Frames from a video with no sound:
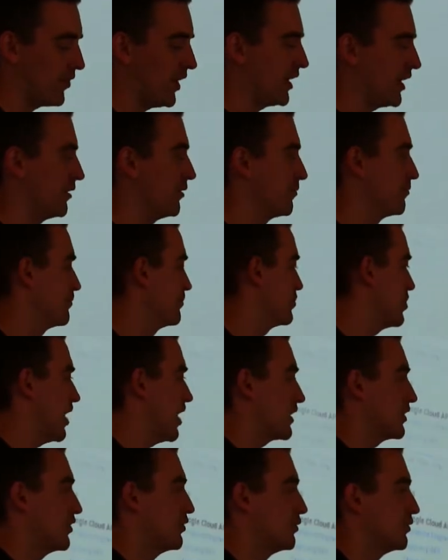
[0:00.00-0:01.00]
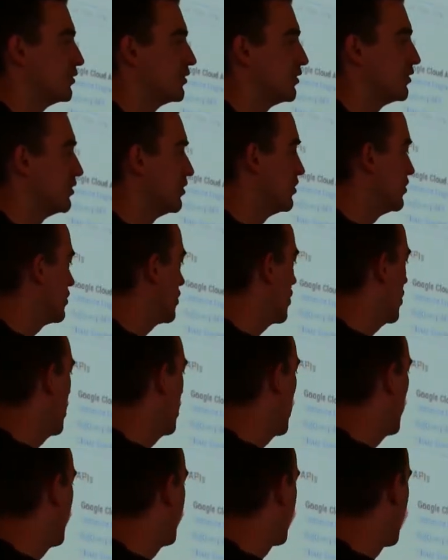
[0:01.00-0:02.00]
they can block you,
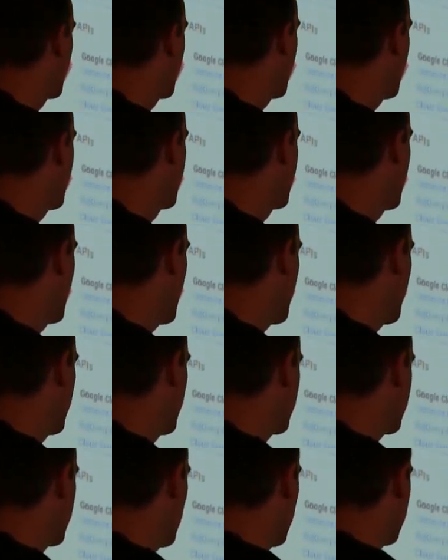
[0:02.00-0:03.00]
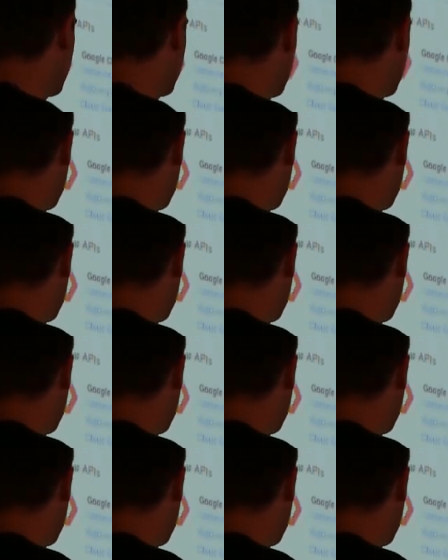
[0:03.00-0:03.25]
um, that kind of stuff.